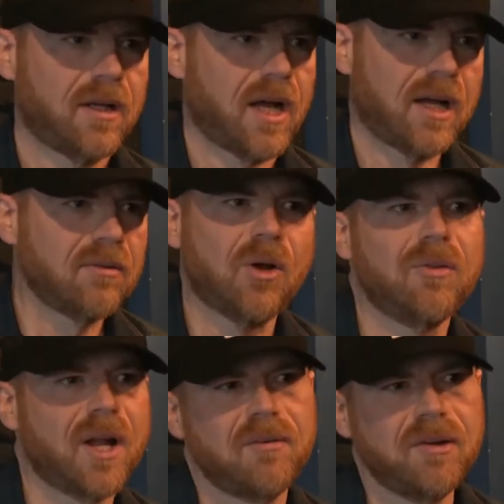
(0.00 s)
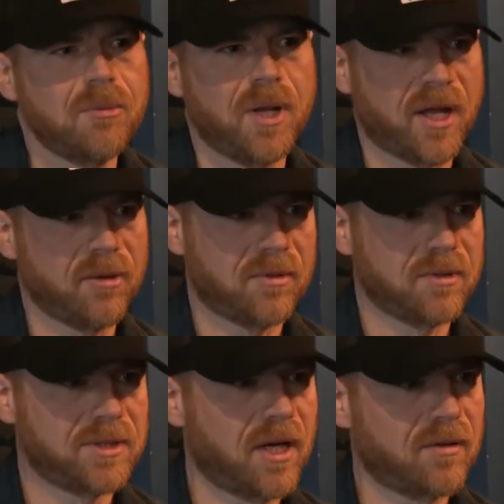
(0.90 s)
I don't know that I've ever been able to
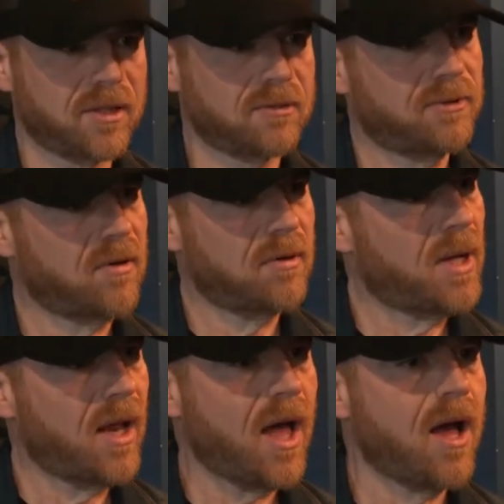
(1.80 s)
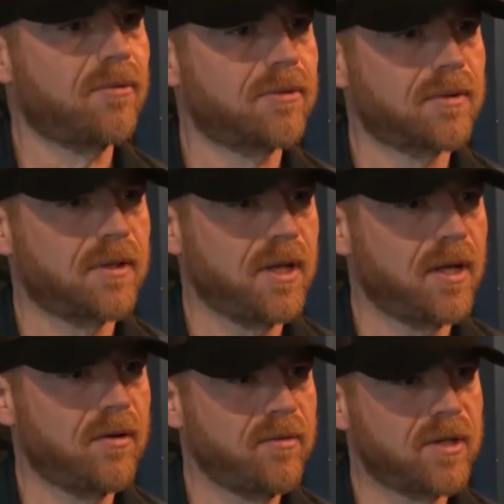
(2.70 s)
jog this far in my life, you
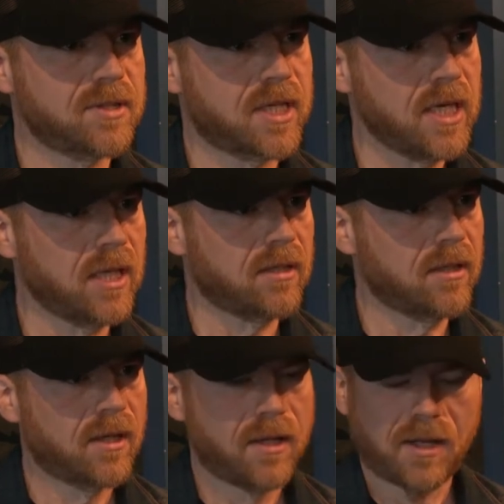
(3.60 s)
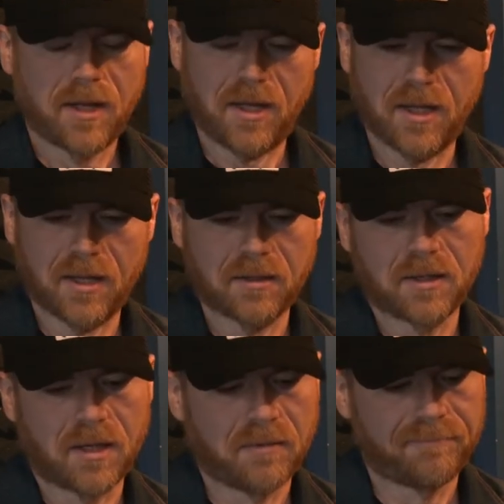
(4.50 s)
know, wow. even as a kid. And
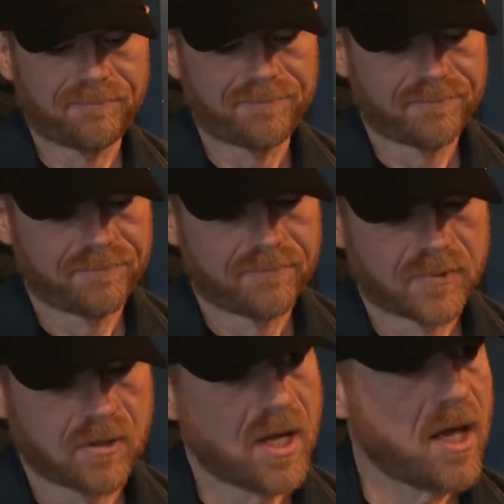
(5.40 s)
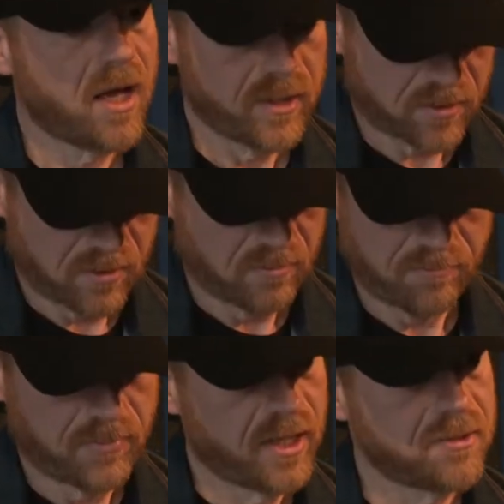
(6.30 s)
um, so, yeah, it's,
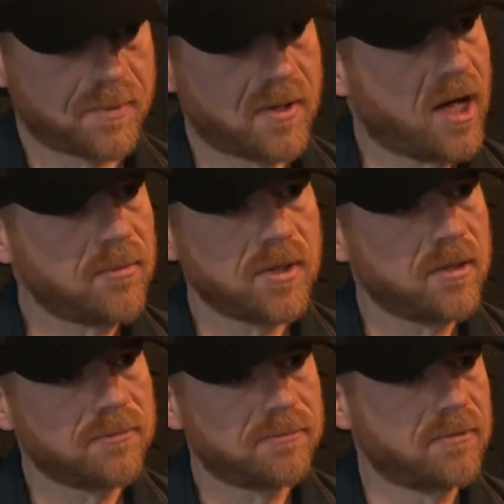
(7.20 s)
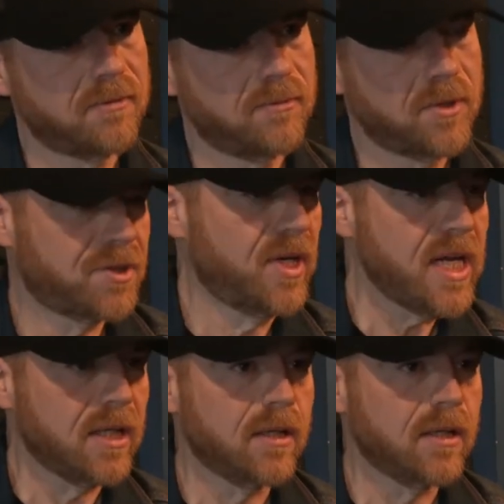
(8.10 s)
but it's predominantly the, what you're eating.